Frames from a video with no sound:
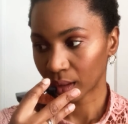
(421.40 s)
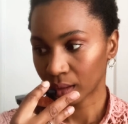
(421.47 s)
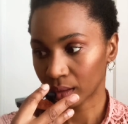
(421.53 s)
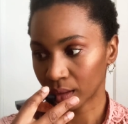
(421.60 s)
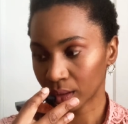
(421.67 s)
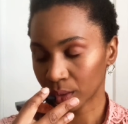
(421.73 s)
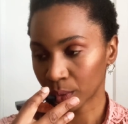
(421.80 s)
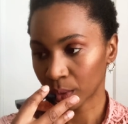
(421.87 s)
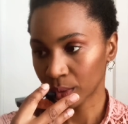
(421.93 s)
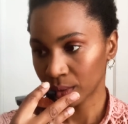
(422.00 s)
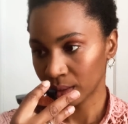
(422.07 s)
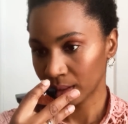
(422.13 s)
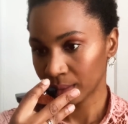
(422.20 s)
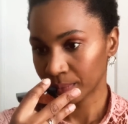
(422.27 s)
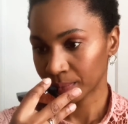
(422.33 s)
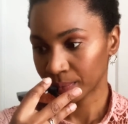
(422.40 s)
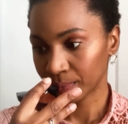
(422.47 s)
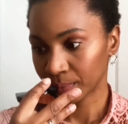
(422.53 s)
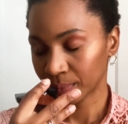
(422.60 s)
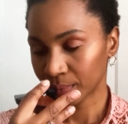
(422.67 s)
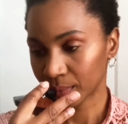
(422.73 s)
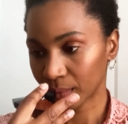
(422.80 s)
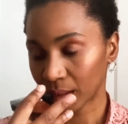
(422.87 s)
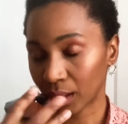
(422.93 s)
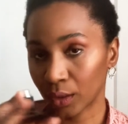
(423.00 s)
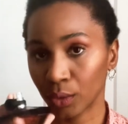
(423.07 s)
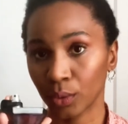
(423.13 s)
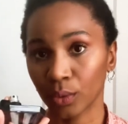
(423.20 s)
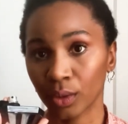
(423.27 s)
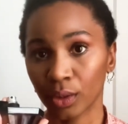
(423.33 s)
it is rosy. And you
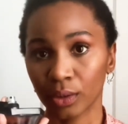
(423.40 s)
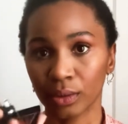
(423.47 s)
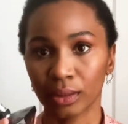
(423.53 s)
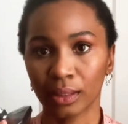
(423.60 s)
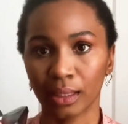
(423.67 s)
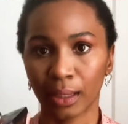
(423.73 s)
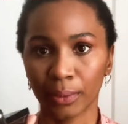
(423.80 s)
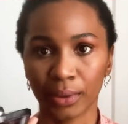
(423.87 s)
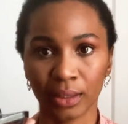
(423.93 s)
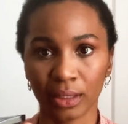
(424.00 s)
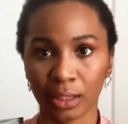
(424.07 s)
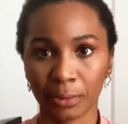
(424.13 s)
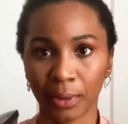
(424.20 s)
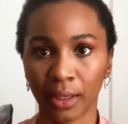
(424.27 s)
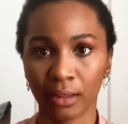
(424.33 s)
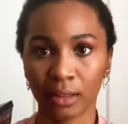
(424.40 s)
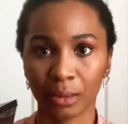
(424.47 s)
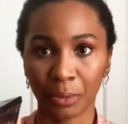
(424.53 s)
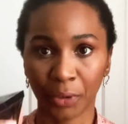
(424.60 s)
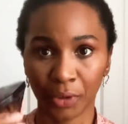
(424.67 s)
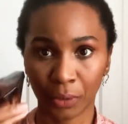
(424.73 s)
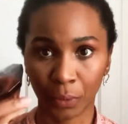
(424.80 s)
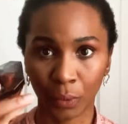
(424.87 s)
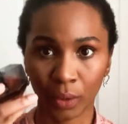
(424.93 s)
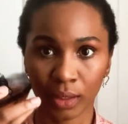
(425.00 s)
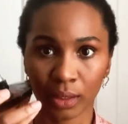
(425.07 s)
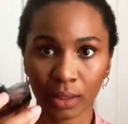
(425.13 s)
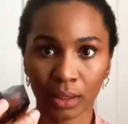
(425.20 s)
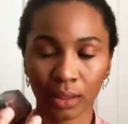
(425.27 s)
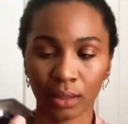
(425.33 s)
literally, I wouldn't spray this more than
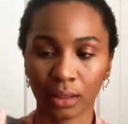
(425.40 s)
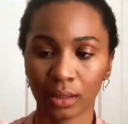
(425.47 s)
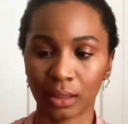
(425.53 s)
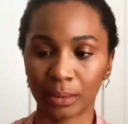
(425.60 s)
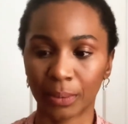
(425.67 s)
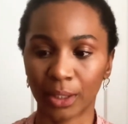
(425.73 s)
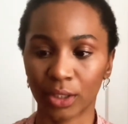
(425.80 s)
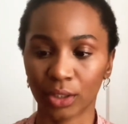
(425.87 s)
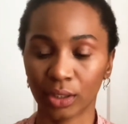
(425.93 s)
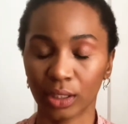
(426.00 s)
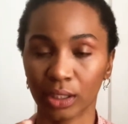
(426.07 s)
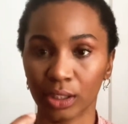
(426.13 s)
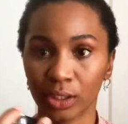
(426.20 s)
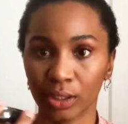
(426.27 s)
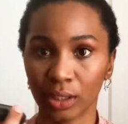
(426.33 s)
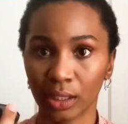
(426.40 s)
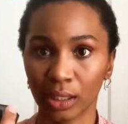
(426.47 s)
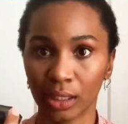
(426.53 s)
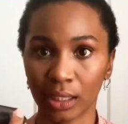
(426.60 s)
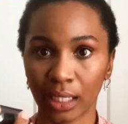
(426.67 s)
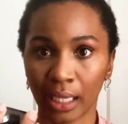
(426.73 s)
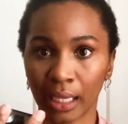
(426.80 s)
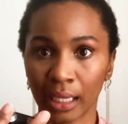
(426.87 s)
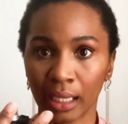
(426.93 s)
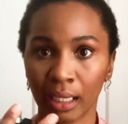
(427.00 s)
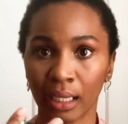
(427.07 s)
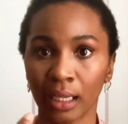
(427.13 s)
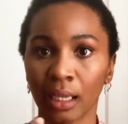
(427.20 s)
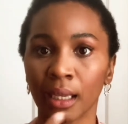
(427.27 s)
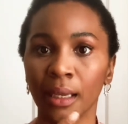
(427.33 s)
once, especially in the day.
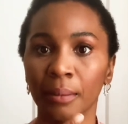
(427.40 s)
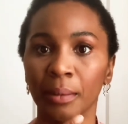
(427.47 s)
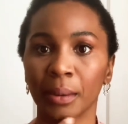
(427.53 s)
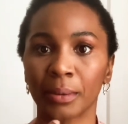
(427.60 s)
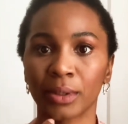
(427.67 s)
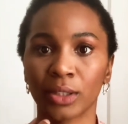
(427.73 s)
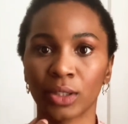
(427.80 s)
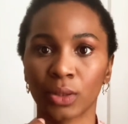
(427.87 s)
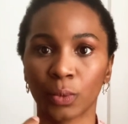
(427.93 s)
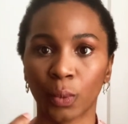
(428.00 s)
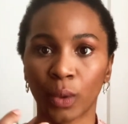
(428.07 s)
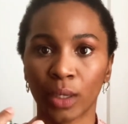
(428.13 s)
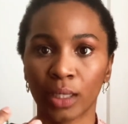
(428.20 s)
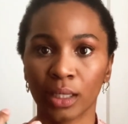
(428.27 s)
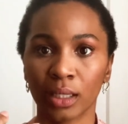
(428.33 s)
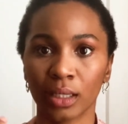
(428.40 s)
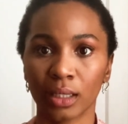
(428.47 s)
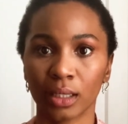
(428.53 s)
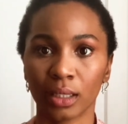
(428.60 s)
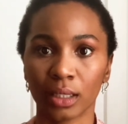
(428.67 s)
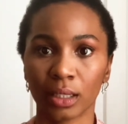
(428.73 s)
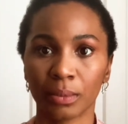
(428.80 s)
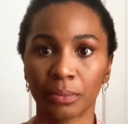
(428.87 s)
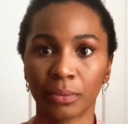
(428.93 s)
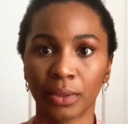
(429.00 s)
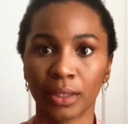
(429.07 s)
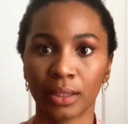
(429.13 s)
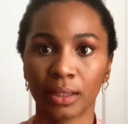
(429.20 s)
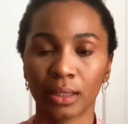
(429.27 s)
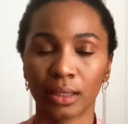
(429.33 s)
Maybe just one
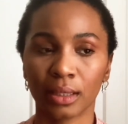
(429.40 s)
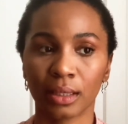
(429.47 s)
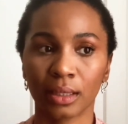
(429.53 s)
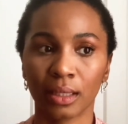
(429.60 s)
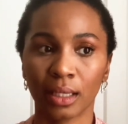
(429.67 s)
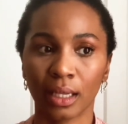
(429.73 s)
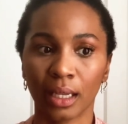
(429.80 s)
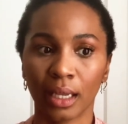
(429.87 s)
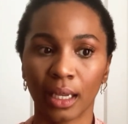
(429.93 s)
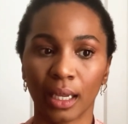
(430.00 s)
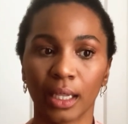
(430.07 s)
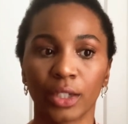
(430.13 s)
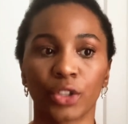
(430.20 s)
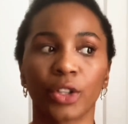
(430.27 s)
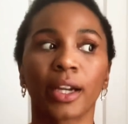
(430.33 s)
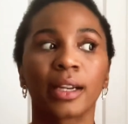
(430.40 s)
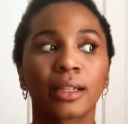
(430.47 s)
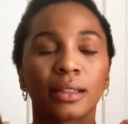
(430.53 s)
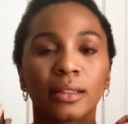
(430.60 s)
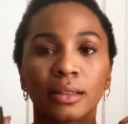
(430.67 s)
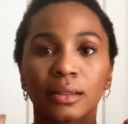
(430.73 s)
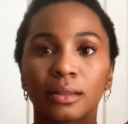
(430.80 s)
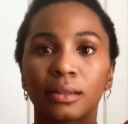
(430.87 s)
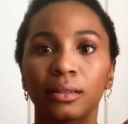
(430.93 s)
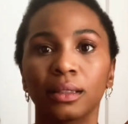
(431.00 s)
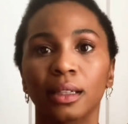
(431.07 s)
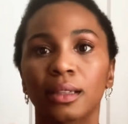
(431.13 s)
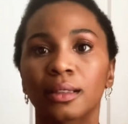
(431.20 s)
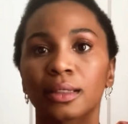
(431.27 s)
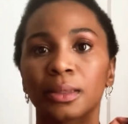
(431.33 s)
spritz and try to
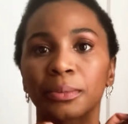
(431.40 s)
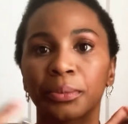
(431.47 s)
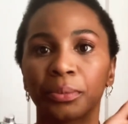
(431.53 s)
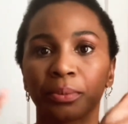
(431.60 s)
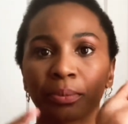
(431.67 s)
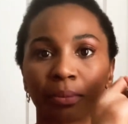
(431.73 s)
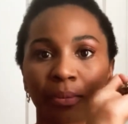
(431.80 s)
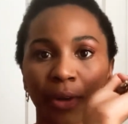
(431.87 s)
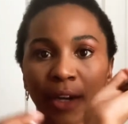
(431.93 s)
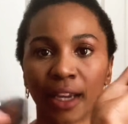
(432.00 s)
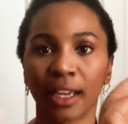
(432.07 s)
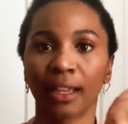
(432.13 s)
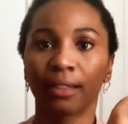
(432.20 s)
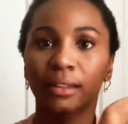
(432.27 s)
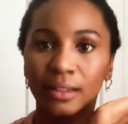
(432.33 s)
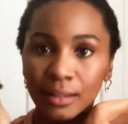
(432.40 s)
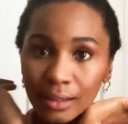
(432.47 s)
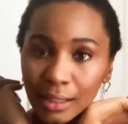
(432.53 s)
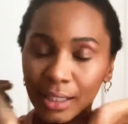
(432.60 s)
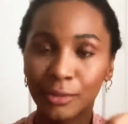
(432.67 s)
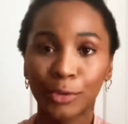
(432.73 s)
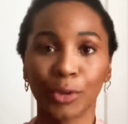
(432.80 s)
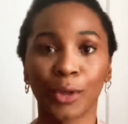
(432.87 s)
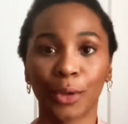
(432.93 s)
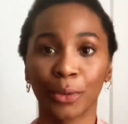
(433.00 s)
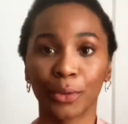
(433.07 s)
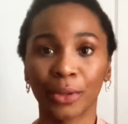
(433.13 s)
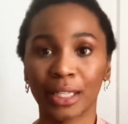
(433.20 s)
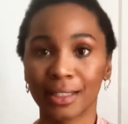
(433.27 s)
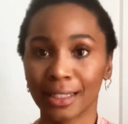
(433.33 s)
like spray. And then even though
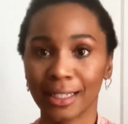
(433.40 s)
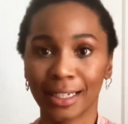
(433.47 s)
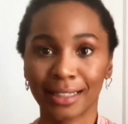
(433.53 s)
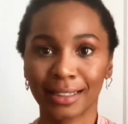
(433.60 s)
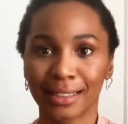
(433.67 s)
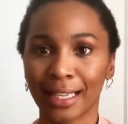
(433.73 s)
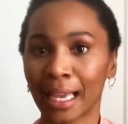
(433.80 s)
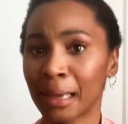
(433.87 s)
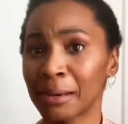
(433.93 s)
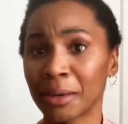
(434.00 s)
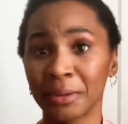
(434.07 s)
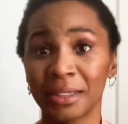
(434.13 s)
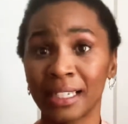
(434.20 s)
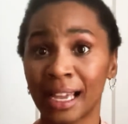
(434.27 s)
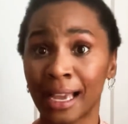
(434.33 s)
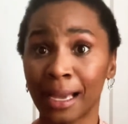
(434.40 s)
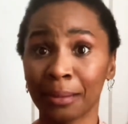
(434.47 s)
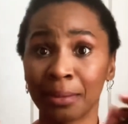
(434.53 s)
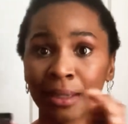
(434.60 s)
they say not to dab, I would dab